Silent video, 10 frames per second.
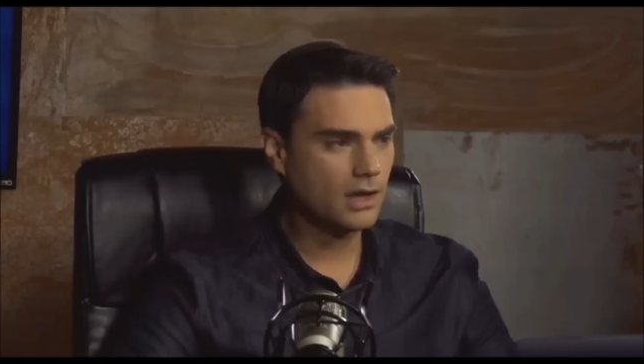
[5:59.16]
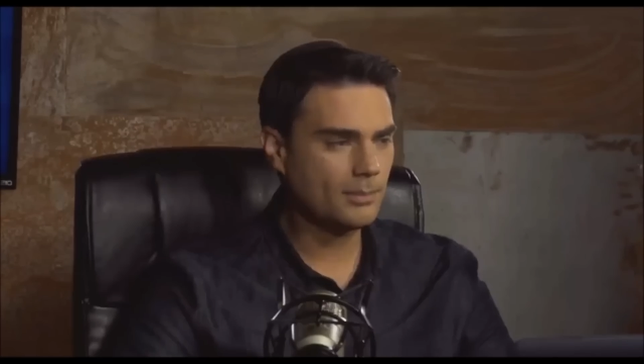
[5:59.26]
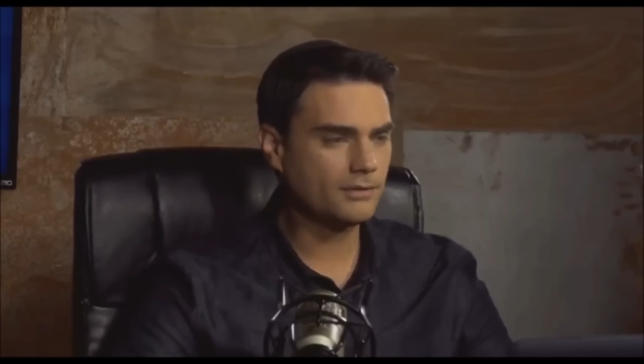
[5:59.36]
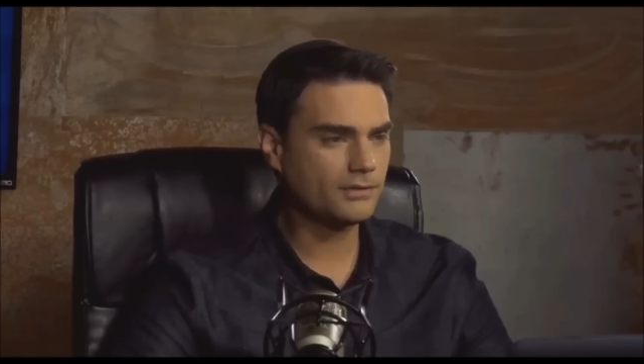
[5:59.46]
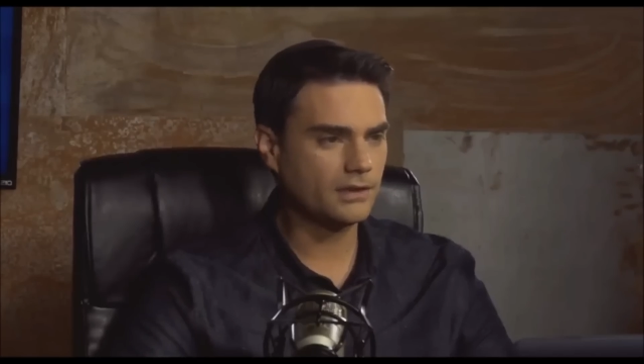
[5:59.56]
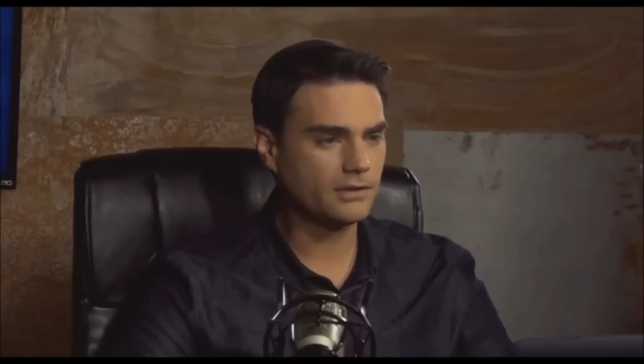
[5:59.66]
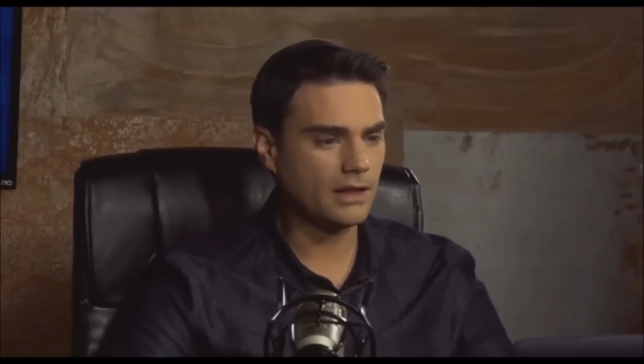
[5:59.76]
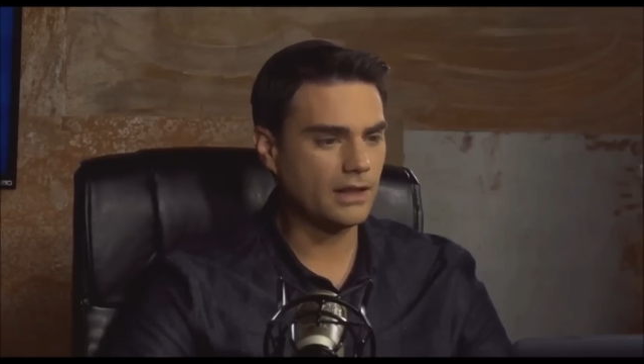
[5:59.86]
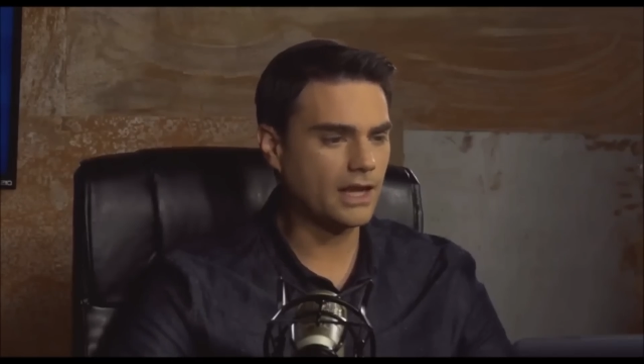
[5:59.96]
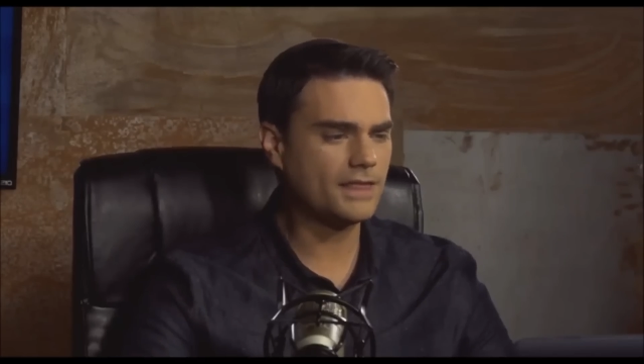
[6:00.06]
A couple of things that I
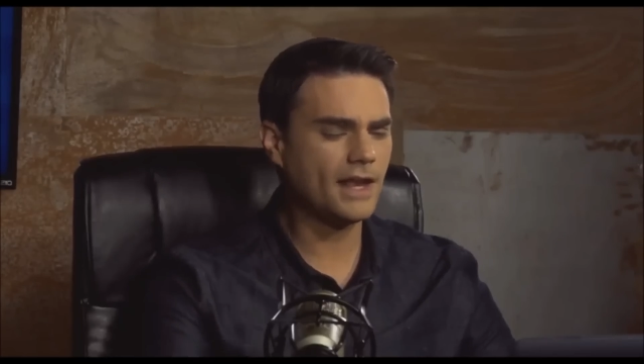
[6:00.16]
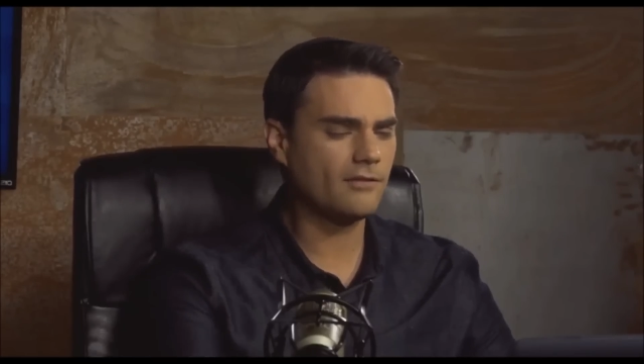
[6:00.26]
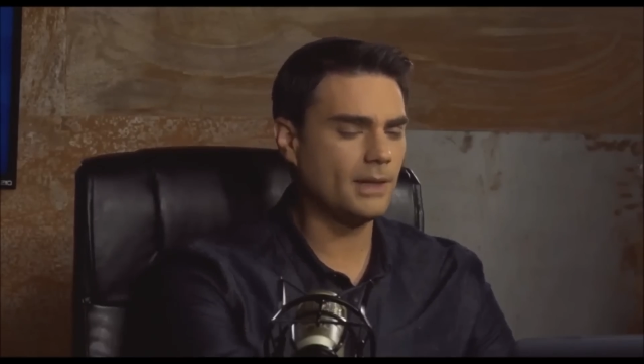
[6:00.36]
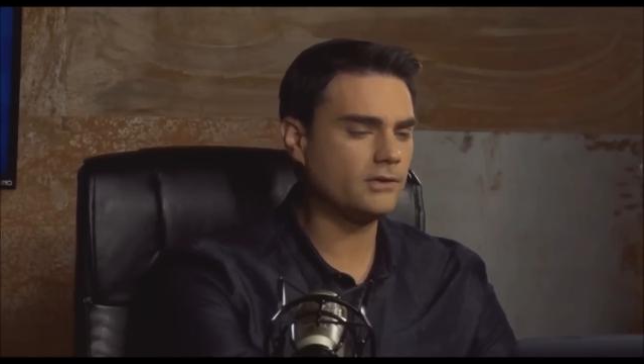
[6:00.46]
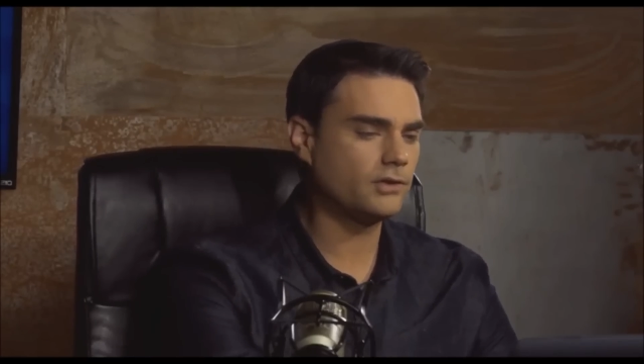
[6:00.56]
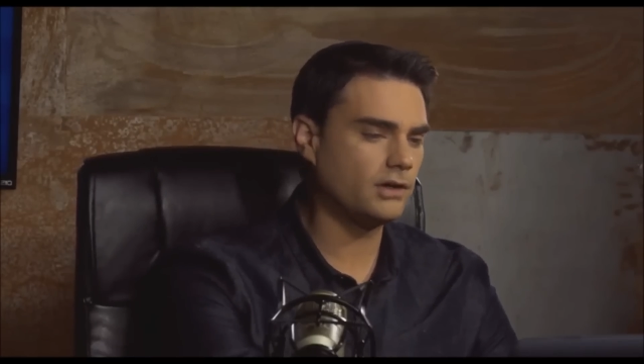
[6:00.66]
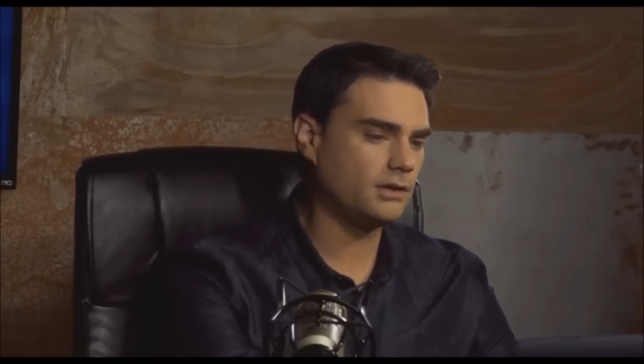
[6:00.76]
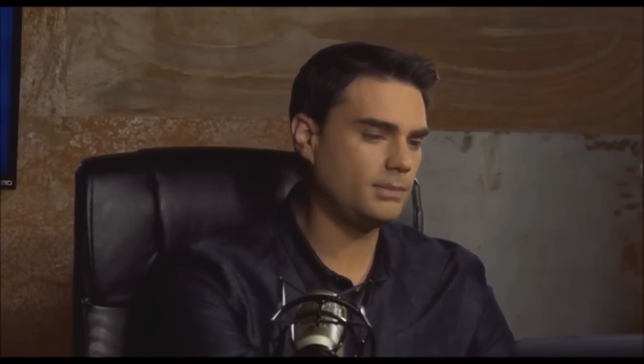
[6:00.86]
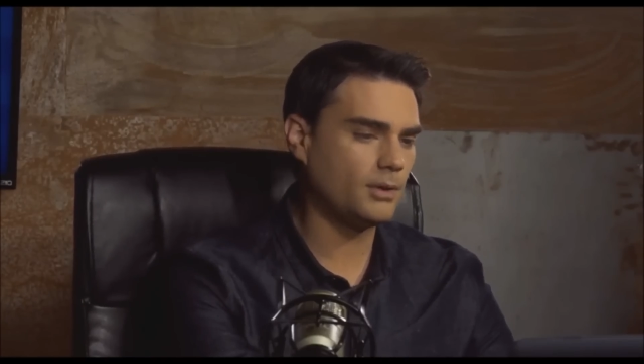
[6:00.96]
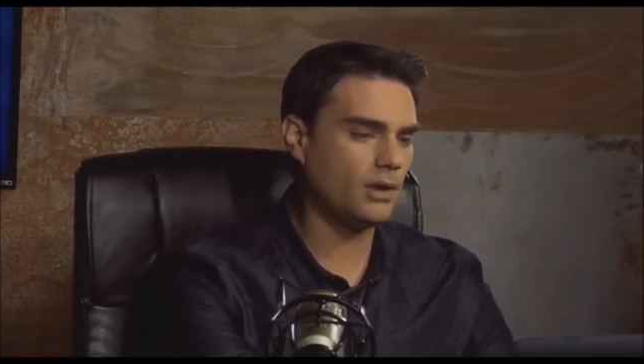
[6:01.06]
like. I think I've
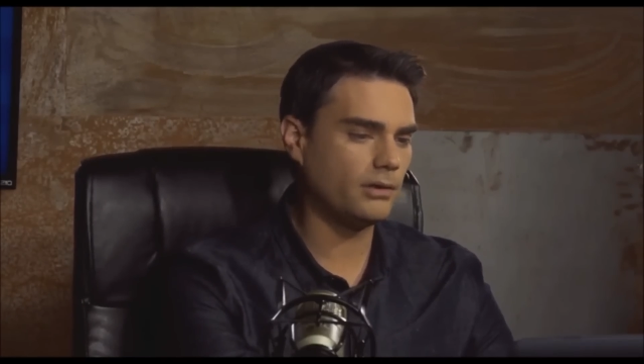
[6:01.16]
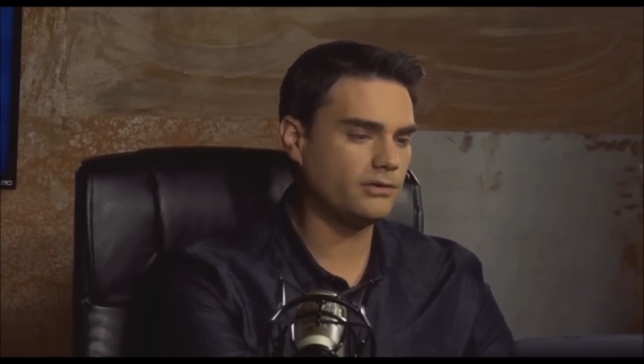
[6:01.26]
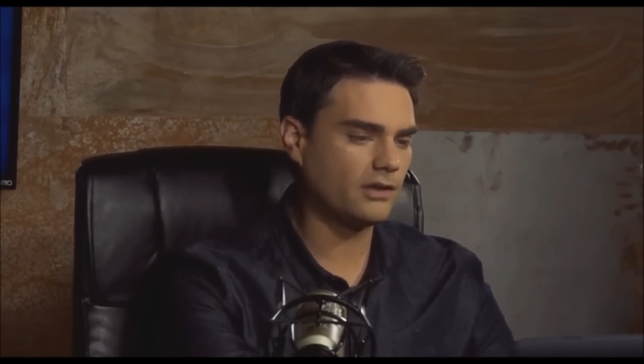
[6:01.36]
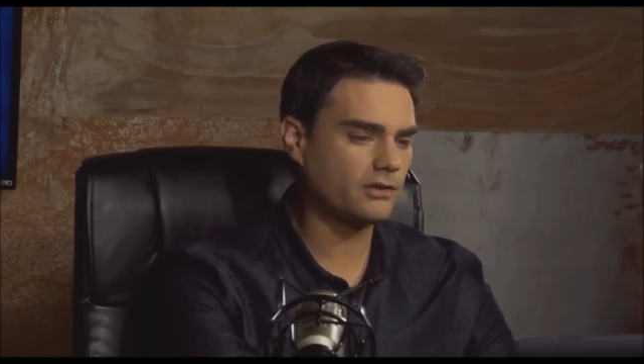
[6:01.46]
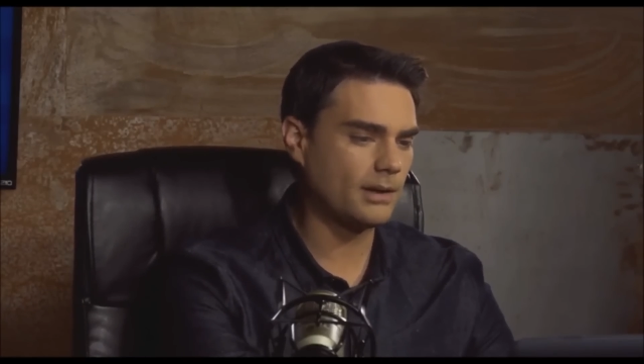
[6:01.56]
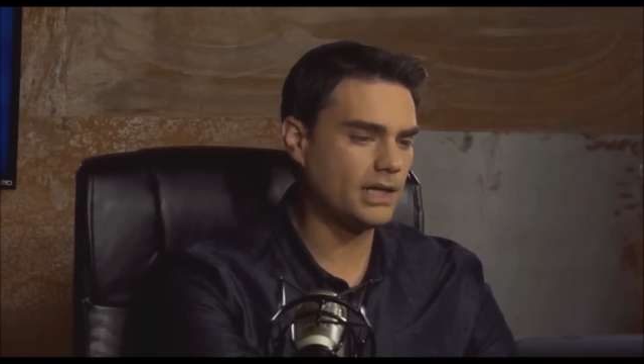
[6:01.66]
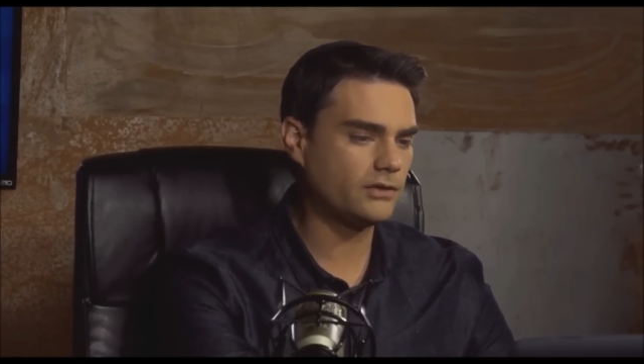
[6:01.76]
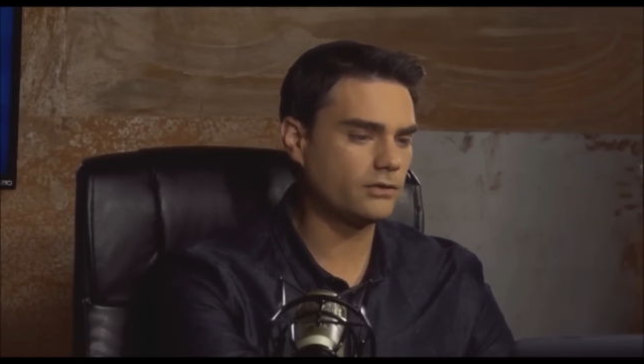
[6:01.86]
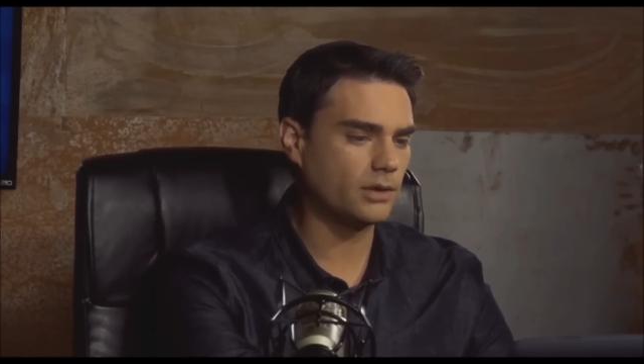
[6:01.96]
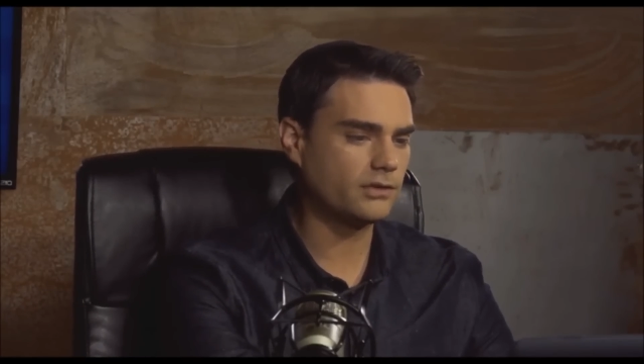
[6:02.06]
mentioned, people always ask about
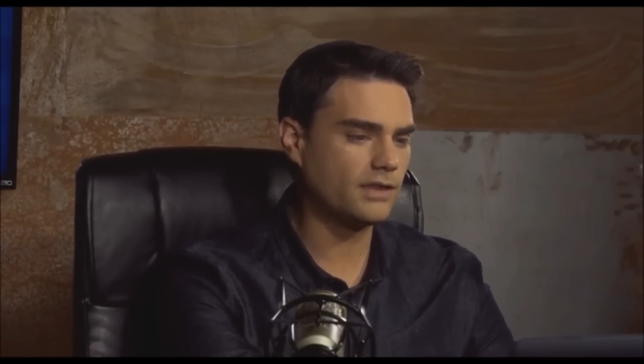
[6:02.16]
history books.